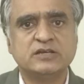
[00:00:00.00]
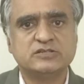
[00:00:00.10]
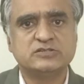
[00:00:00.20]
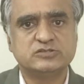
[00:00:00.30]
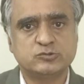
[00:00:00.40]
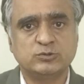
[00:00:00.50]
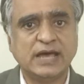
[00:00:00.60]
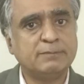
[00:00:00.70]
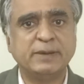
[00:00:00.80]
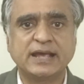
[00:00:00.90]
So
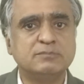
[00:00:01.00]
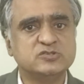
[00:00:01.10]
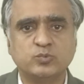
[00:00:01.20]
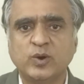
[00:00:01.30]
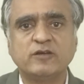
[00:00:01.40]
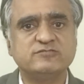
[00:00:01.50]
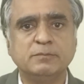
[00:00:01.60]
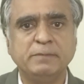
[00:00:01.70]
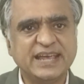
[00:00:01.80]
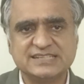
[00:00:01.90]
that becomes one of
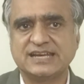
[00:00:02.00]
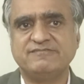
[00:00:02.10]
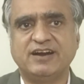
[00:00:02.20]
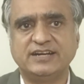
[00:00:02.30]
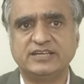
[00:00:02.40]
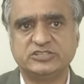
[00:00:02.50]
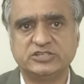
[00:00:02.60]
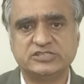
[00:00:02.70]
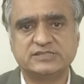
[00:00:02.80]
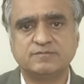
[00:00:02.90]
the biggest
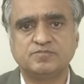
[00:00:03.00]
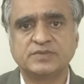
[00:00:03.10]
advantages.